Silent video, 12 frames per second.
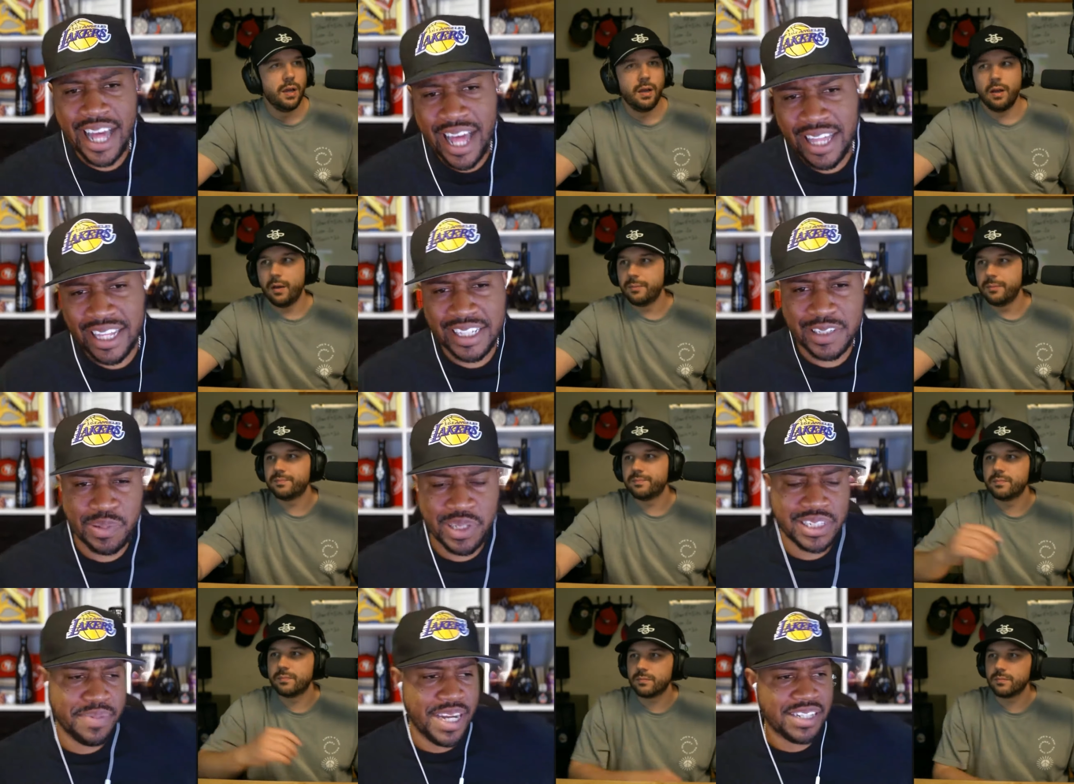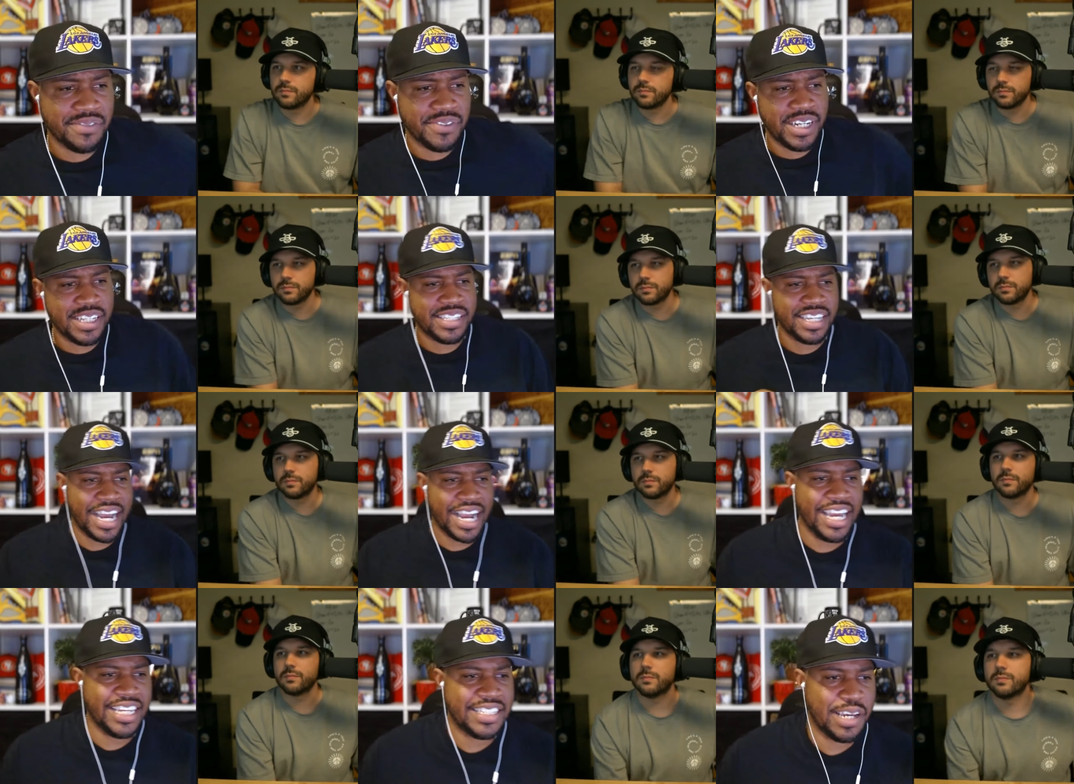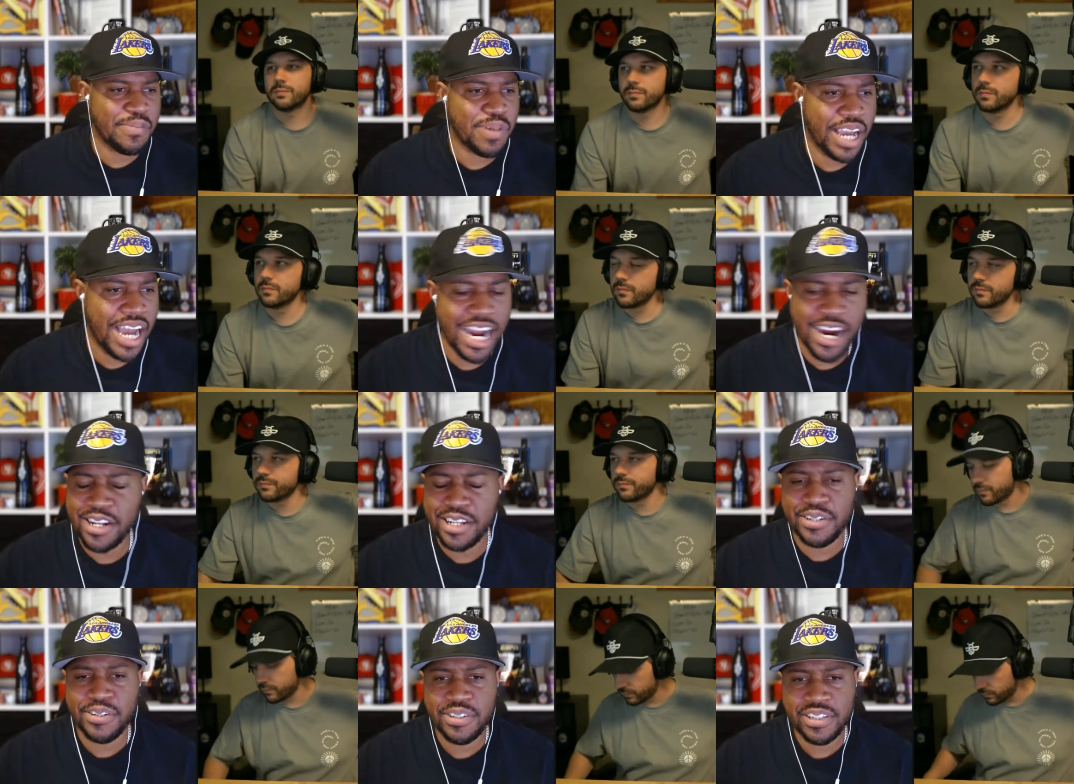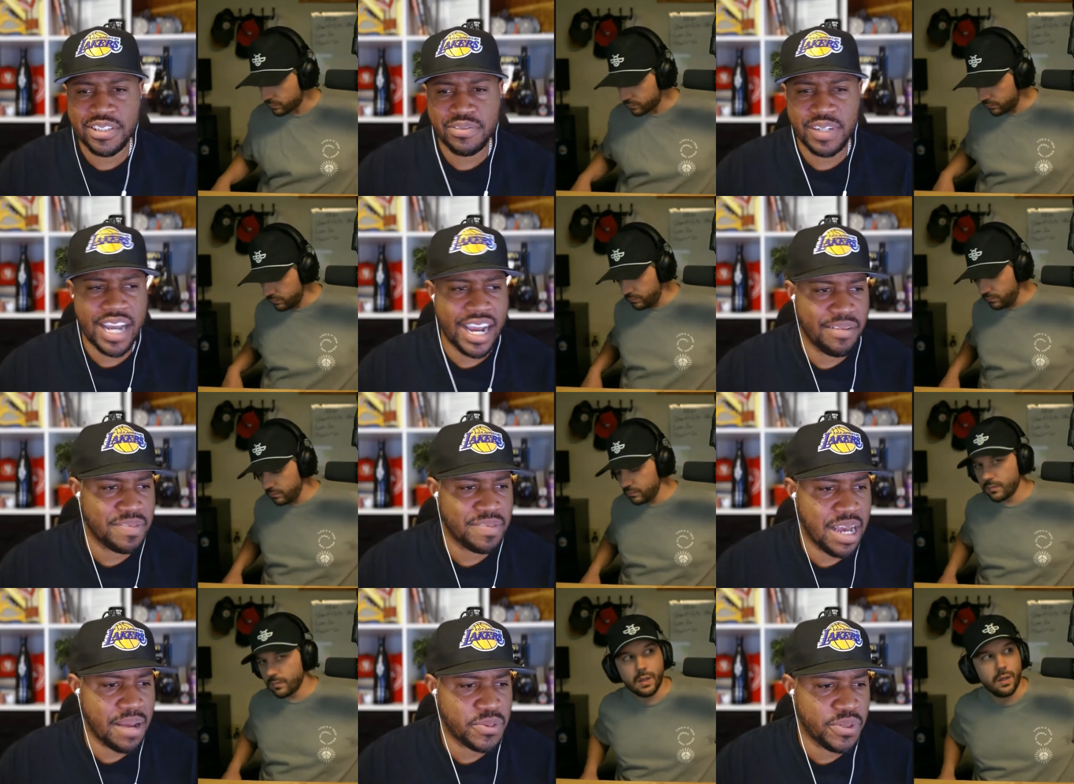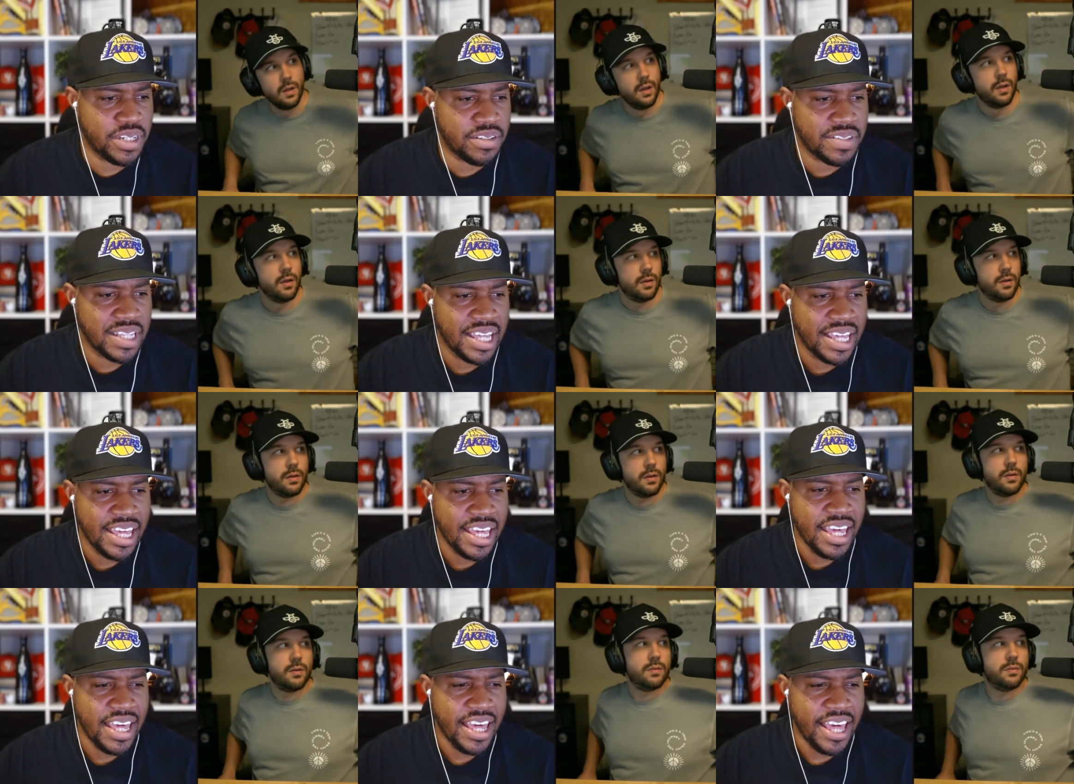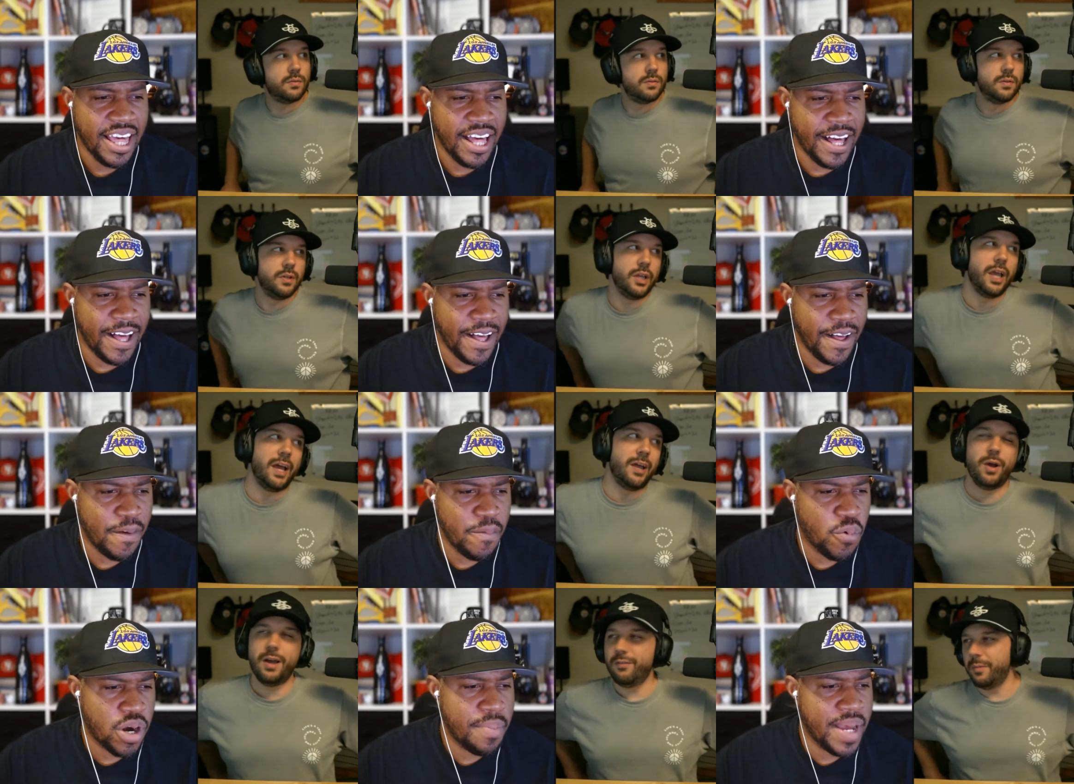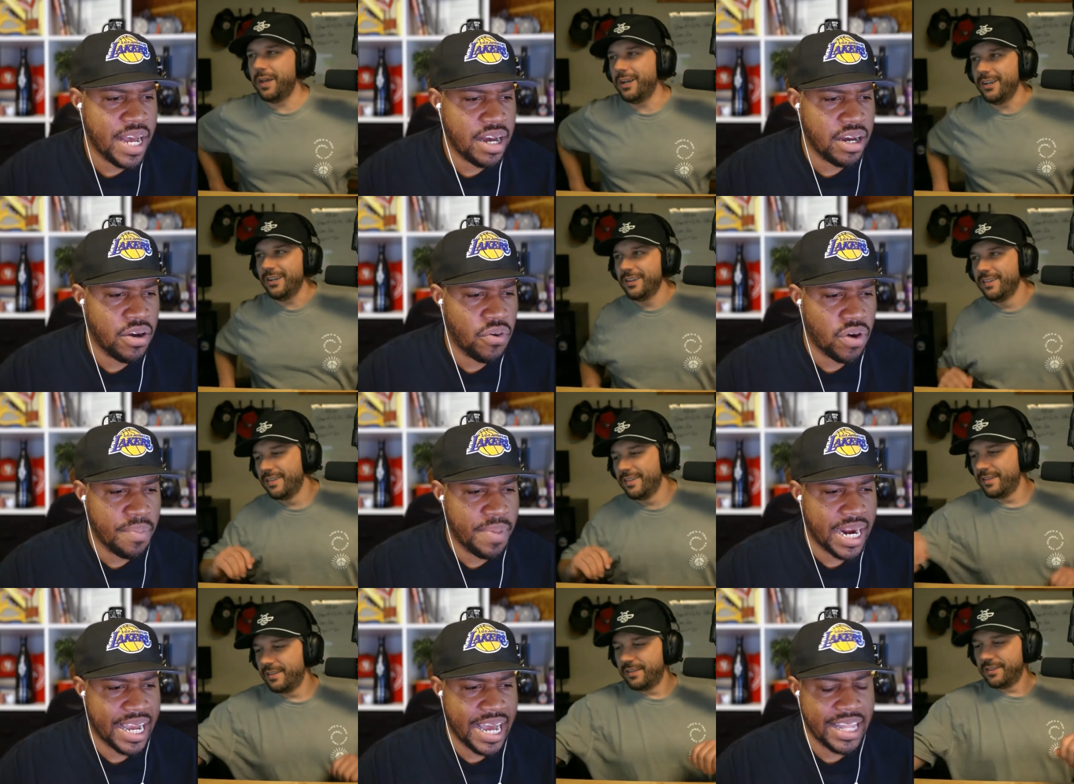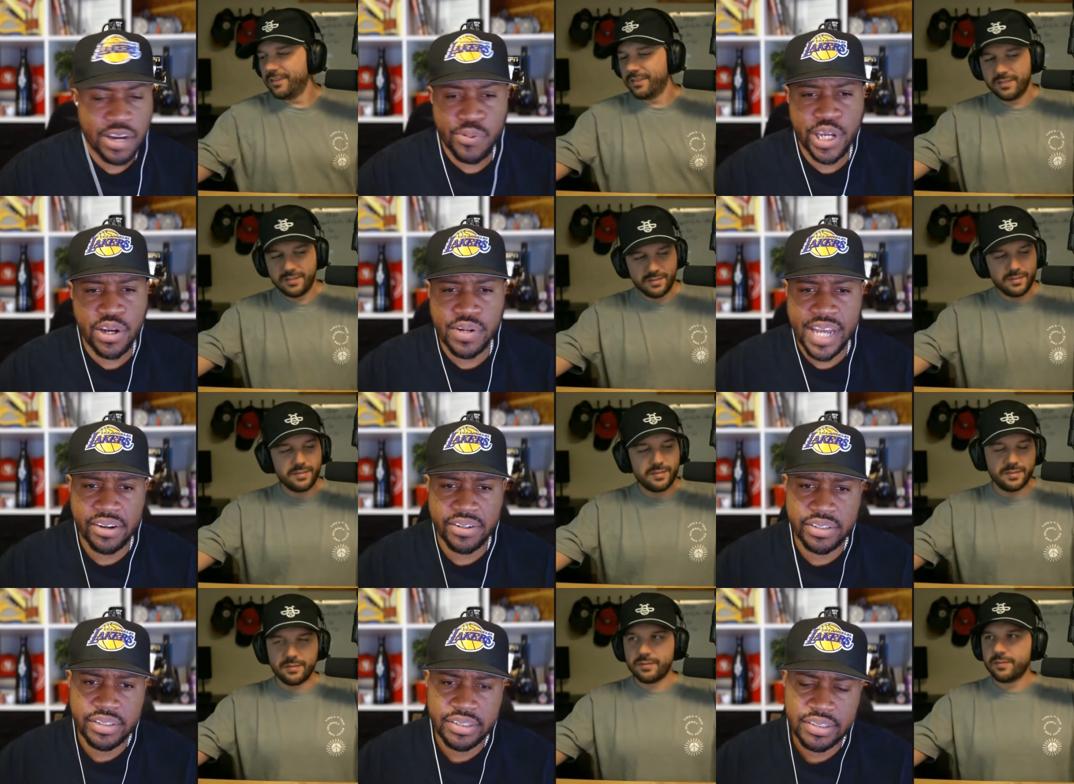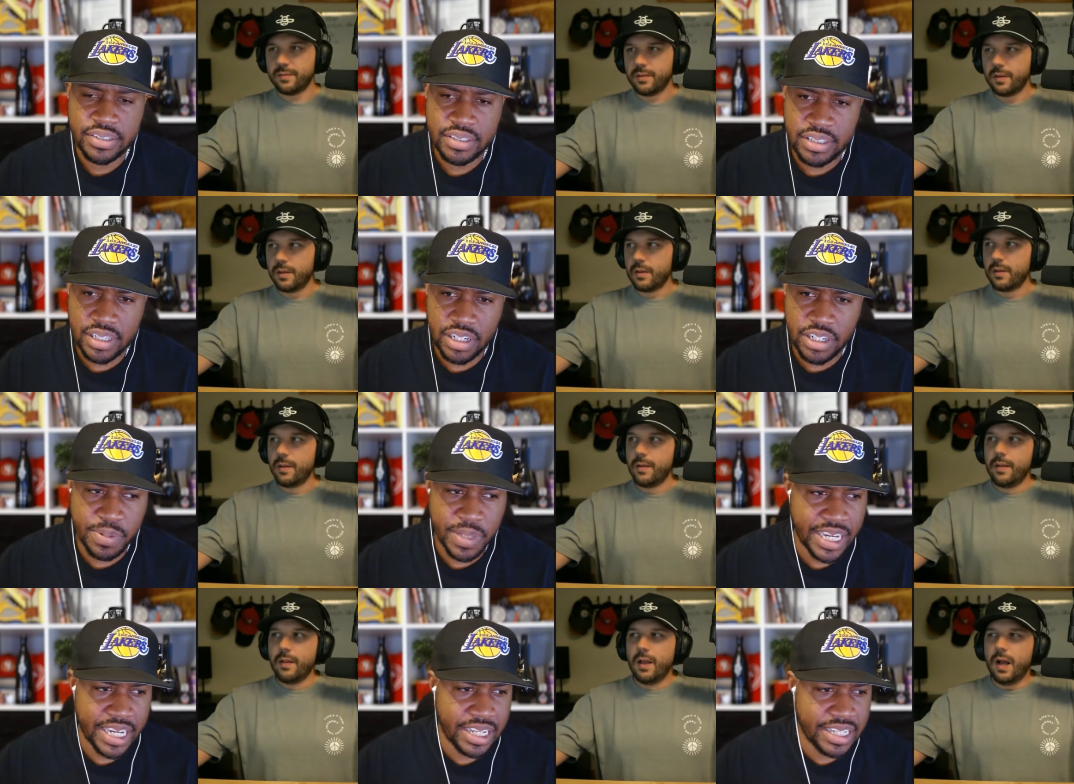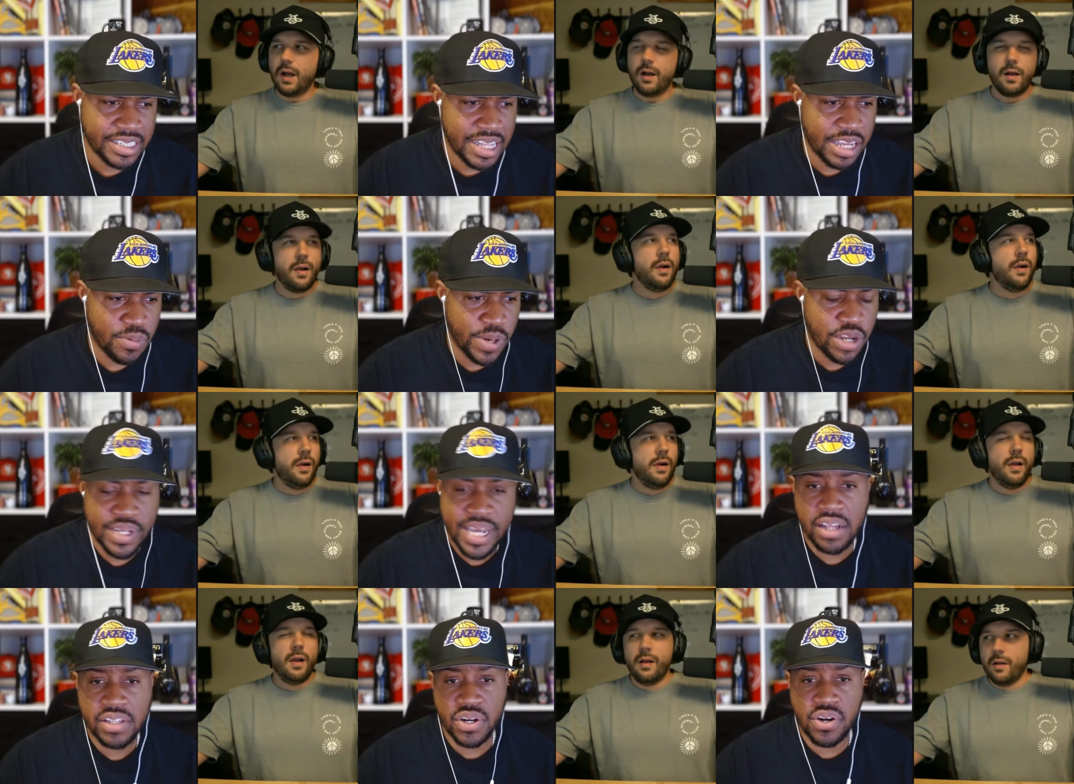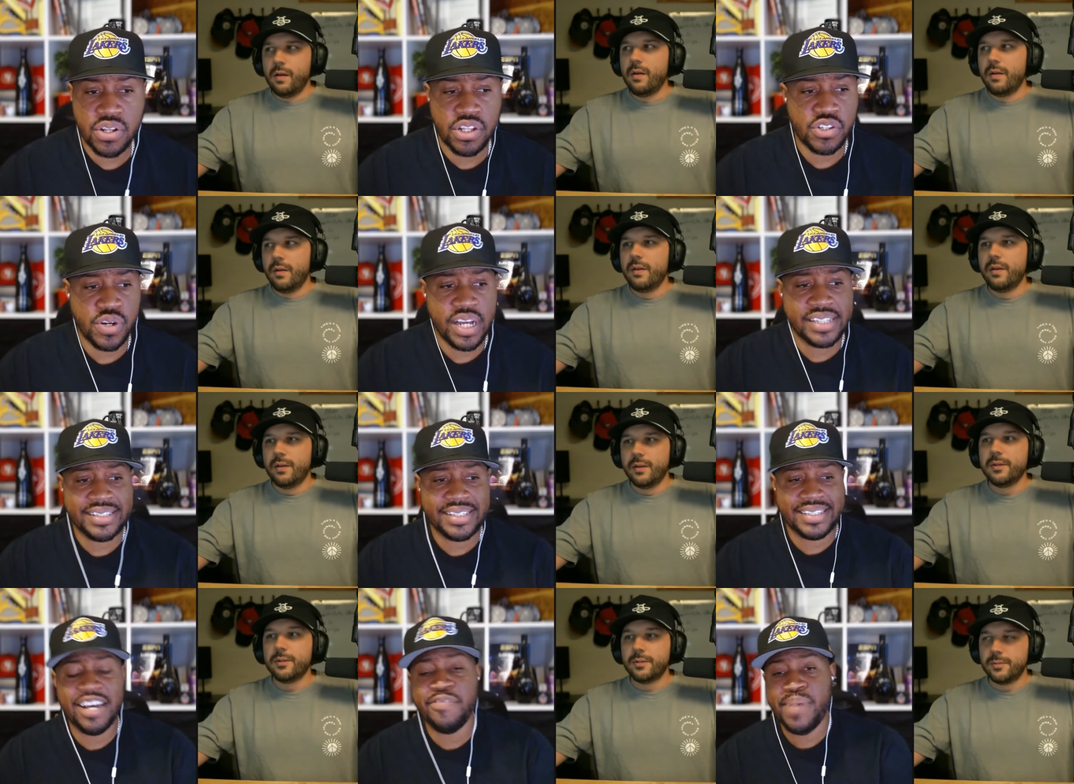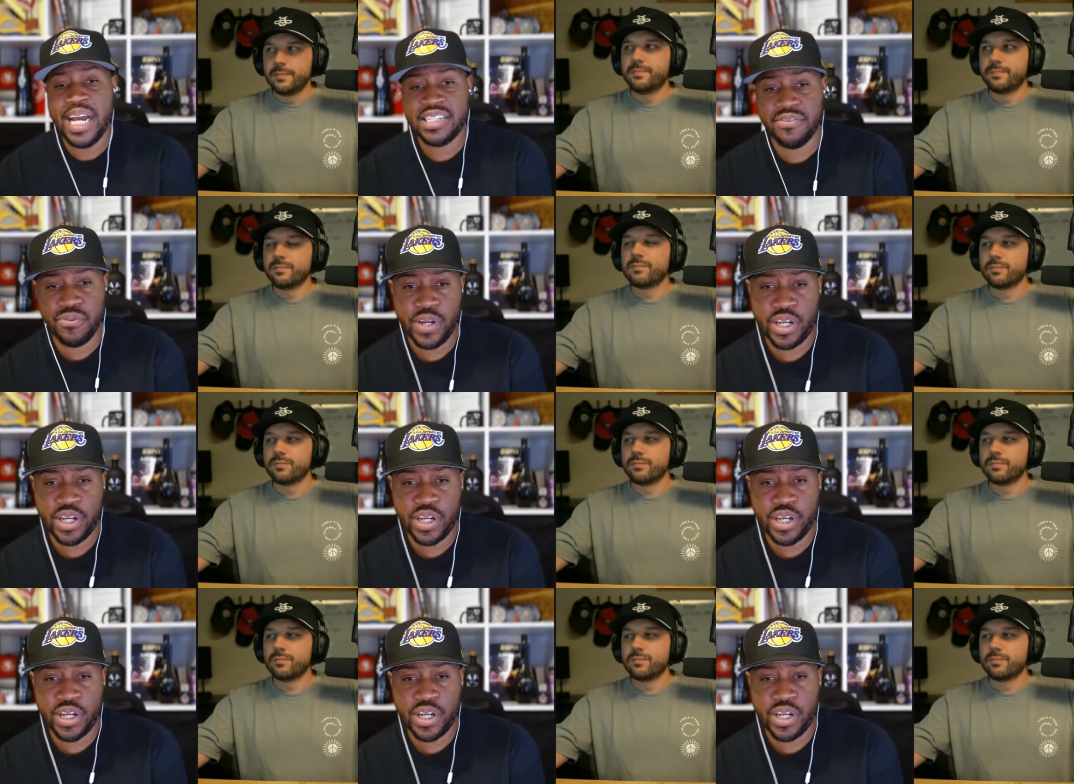Speaker 1: I, I think it's a plus matchup for Etienne. I got Etienne probably higher than you do this week. I got him top 12. Yeah. Um, what about what about a guy like Rico Dowdle? You know, you playing because I think Rico Dowdle's earned the trust. It's a tough matchup for